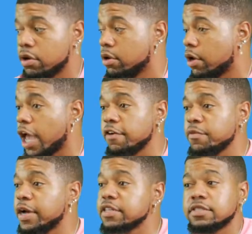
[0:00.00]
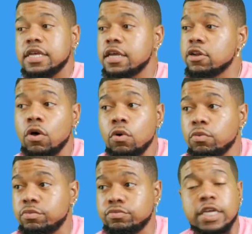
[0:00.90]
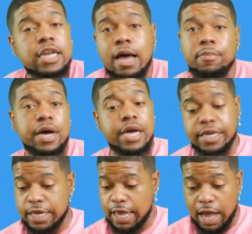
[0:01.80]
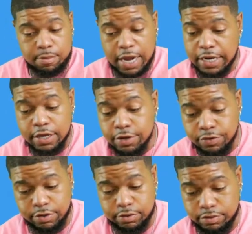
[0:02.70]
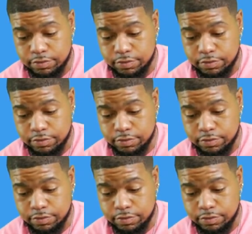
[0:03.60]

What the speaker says: Everybody's saying no. They not buying it. I'm not either.